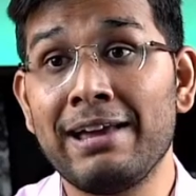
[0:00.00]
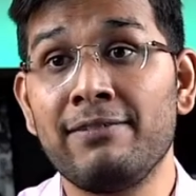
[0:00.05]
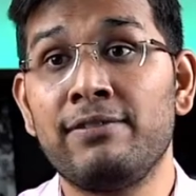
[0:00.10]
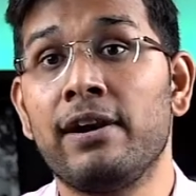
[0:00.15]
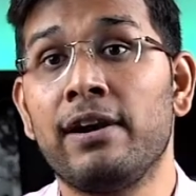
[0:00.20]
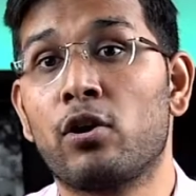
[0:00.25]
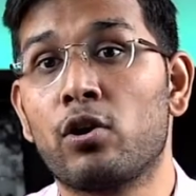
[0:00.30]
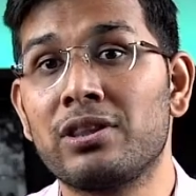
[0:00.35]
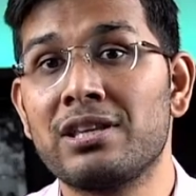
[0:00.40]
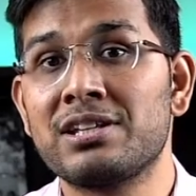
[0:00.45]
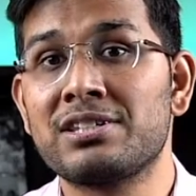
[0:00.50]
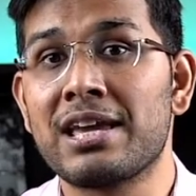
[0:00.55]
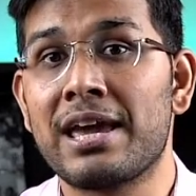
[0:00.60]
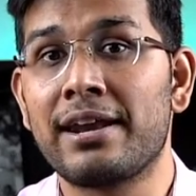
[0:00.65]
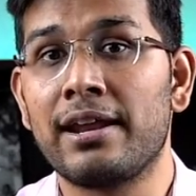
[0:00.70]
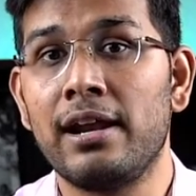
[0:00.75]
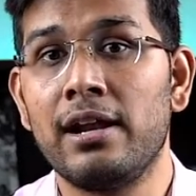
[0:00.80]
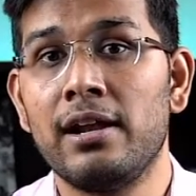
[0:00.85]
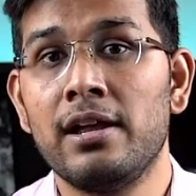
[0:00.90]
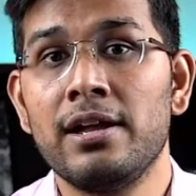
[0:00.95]
live here on this
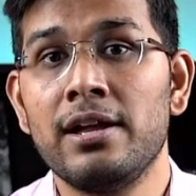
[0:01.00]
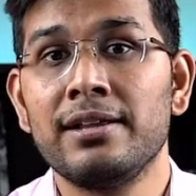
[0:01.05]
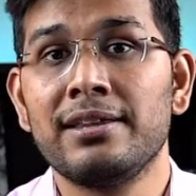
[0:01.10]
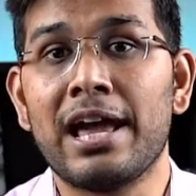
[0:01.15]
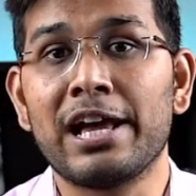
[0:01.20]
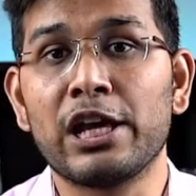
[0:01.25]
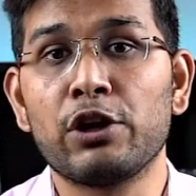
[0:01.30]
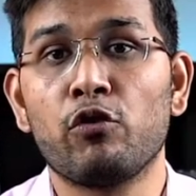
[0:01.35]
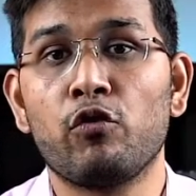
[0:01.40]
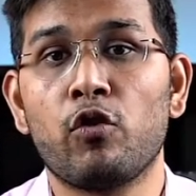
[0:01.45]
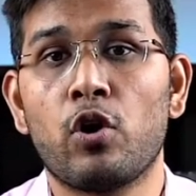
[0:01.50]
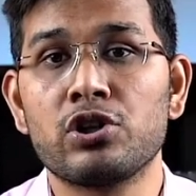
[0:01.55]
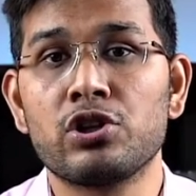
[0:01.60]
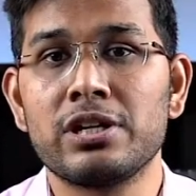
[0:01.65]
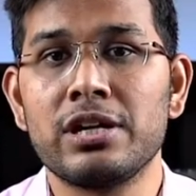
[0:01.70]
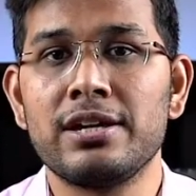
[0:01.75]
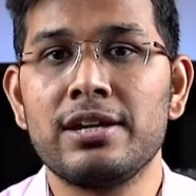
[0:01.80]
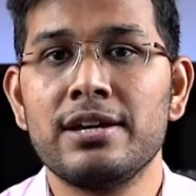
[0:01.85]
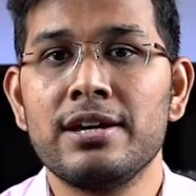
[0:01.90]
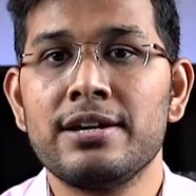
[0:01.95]
channel. Thank you for
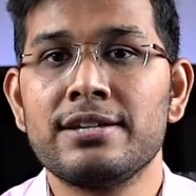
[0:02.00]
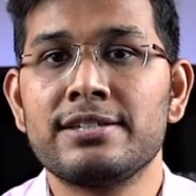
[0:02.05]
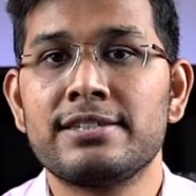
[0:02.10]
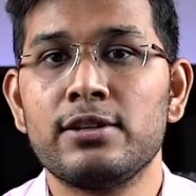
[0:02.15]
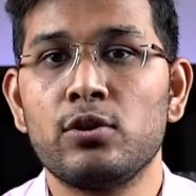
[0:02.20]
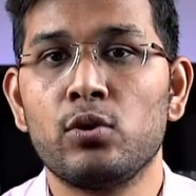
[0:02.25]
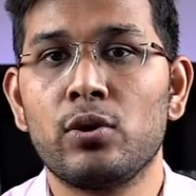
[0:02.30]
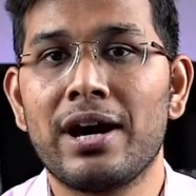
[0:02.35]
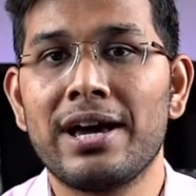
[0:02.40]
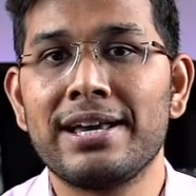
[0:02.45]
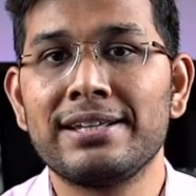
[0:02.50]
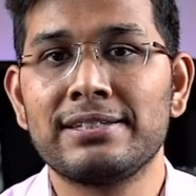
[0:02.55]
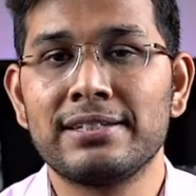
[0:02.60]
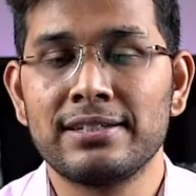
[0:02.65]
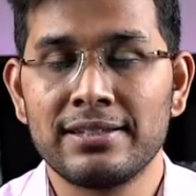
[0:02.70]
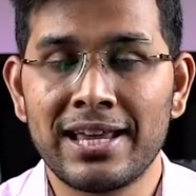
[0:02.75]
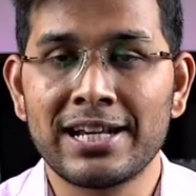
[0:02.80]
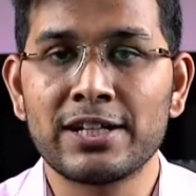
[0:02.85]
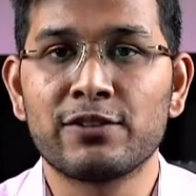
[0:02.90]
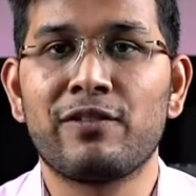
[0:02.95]
watching. See you
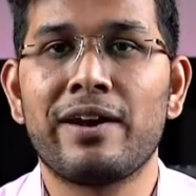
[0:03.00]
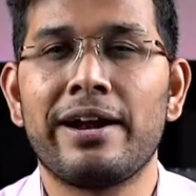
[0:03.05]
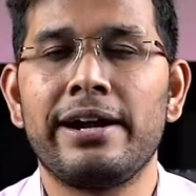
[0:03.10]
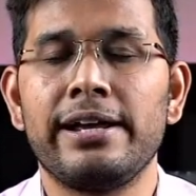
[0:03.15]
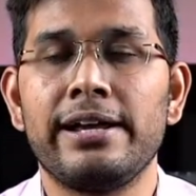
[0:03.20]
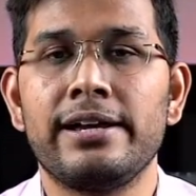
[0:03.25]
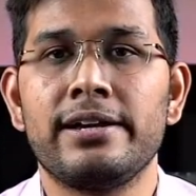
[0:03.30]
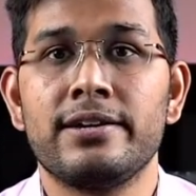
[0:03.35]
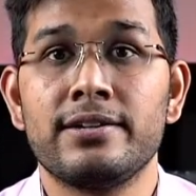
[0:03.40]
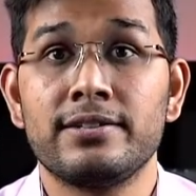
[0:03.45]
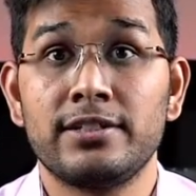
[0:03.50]
guys next Friday,